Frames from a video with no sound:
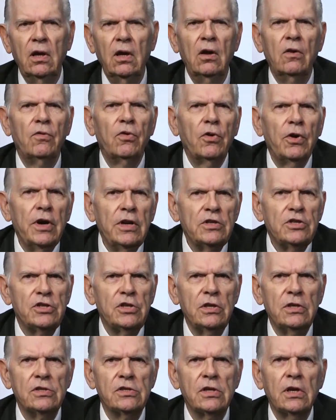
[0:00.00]
For
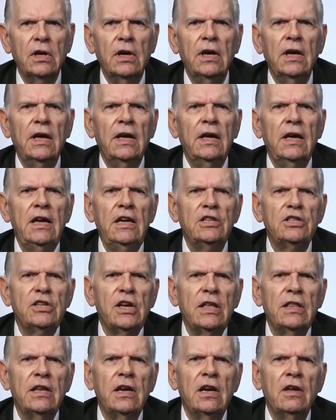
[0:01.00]
instance, he
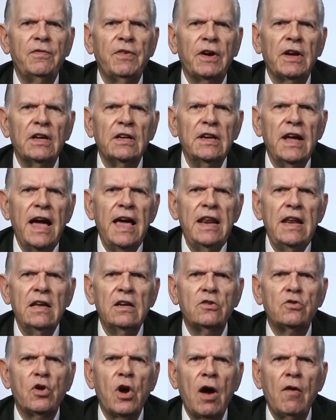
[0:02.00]
said that if a
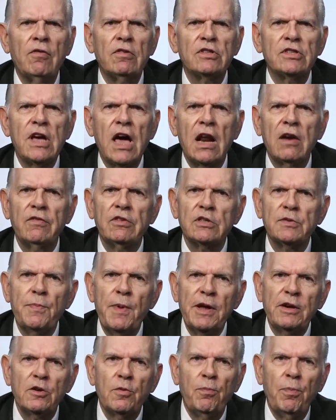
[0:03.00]
Canadian travels out of his
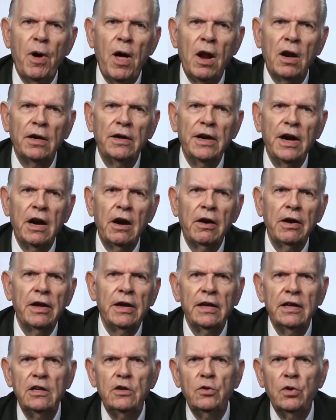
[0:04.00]
metropolitan area
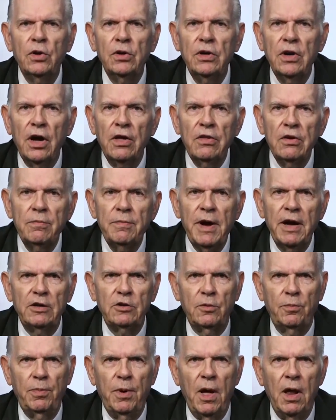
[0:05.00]
into another
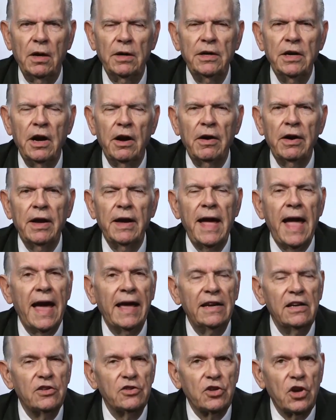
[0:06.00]
metropolitan area
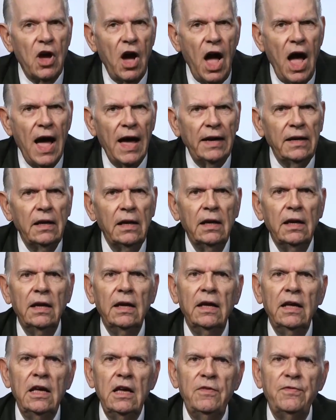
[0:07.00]
and is caught,
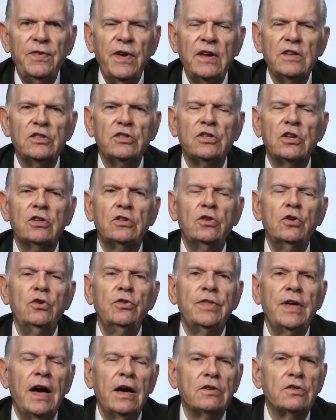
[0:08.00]
he faces a
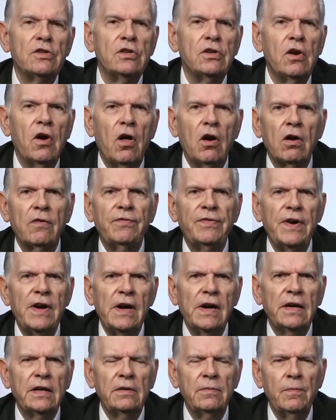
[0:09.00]
$2,000
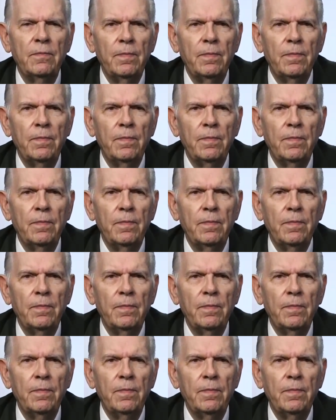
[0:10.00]
fine.